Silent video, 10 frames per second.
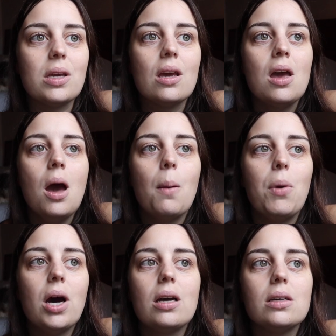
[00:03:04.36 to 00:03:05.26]
me.
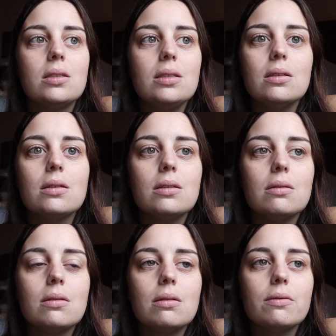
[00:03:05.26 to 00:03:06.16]
But
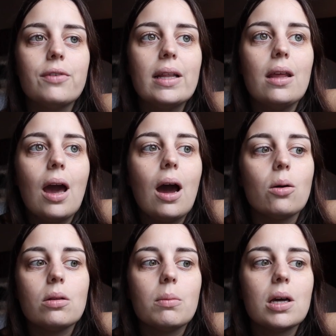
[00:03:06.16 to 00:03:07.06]
finding
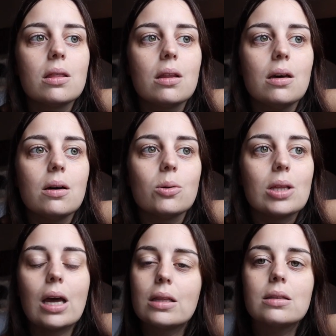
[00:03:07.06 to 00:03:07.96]
out a month ago
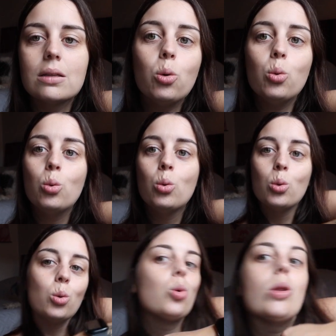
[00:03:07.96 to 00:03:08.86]
that no,
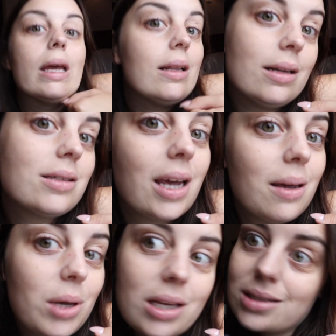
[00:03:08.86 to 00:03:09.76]
they didn't
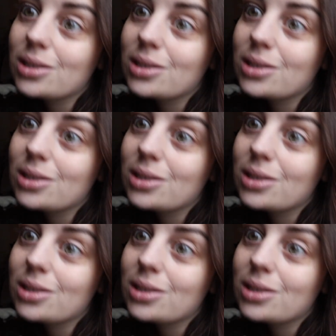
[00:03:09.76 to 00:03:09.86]
take me.